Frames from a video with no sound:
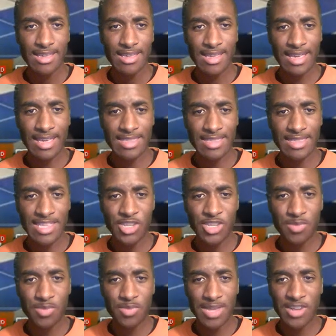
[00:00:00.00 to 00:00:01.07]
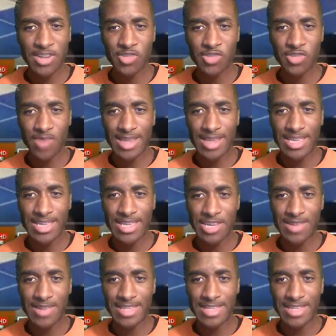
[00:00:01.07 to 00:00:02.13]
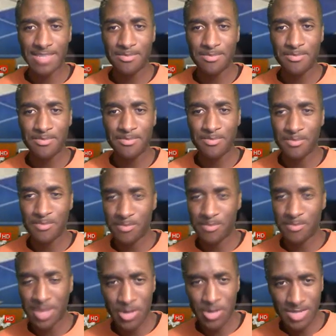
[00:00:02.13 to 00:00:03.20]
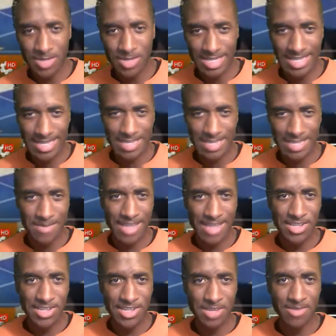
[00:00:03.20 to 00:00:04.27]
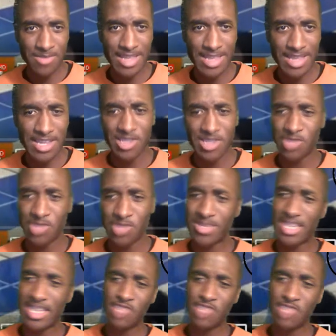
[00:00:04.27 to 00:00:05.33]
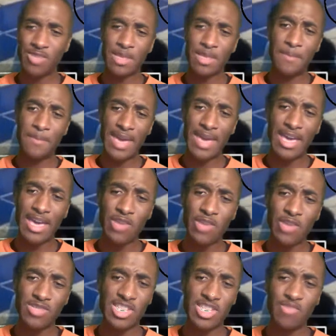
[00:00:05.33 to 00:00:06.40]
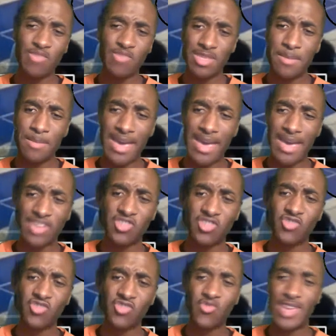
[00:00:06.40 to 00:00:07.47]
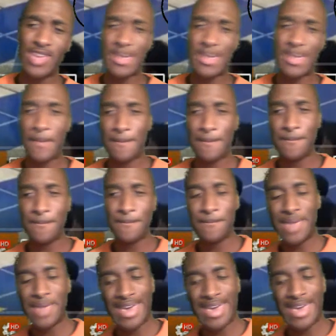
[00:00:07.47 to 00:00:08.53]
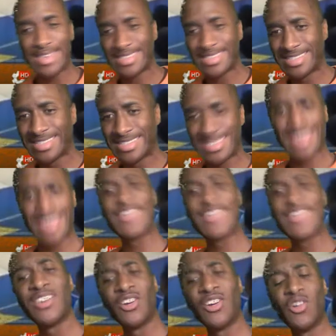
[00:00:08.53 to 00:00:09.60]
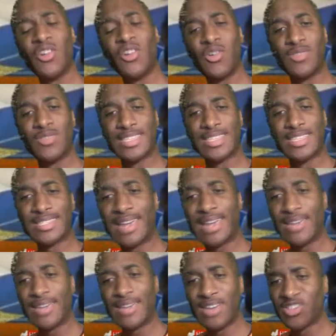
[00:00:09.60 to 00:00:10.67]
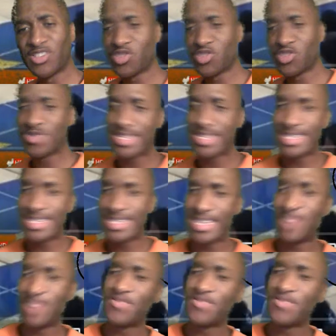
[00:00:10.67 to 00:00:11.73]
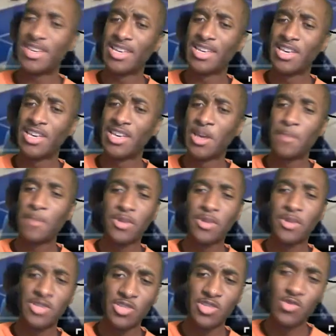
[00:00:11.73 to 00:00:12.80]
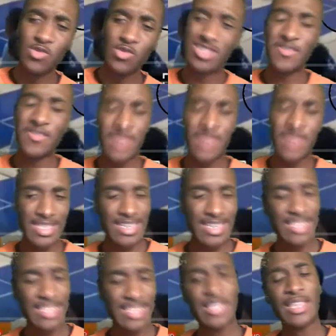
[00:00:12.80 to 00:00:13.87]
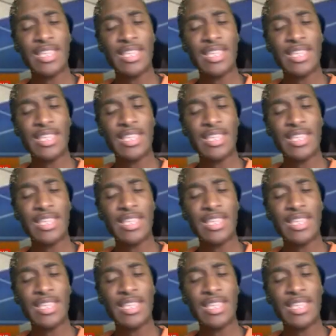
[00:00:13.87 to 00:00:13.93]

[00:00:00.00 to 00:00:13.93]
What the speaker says: at these players right here as opposed to this matchup right here. So again, you want to bounce, so you want to back straight back and stay on the sideline so you can see if the person who's defending